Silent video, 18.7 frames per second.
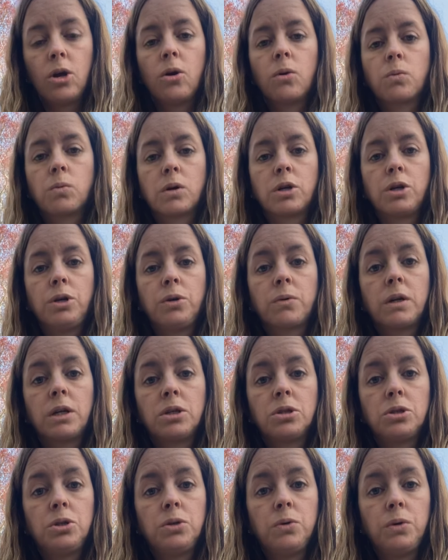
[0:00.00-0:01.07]
where you can
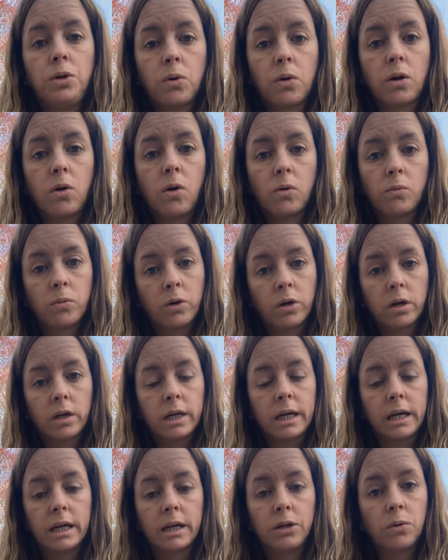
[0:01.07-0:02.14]
do your homework
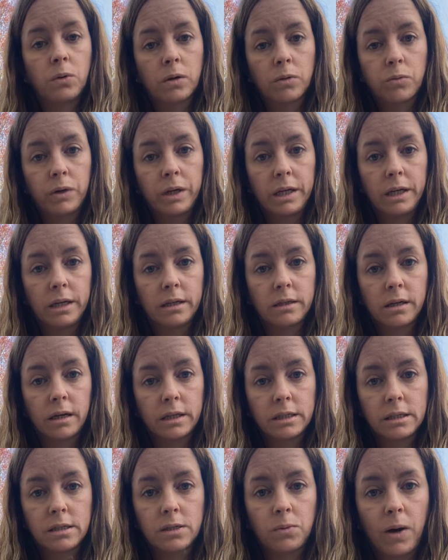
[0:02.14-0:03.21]
and get your reading done
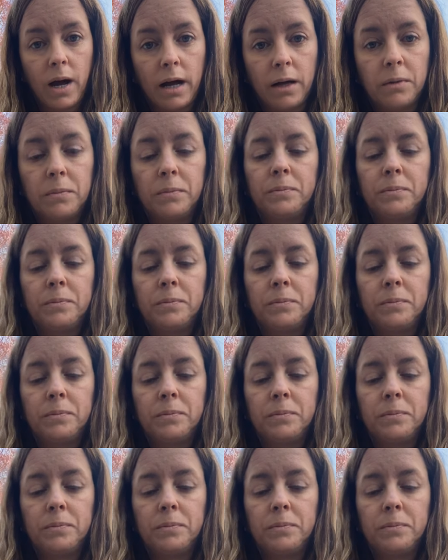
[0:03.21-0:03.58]
as well.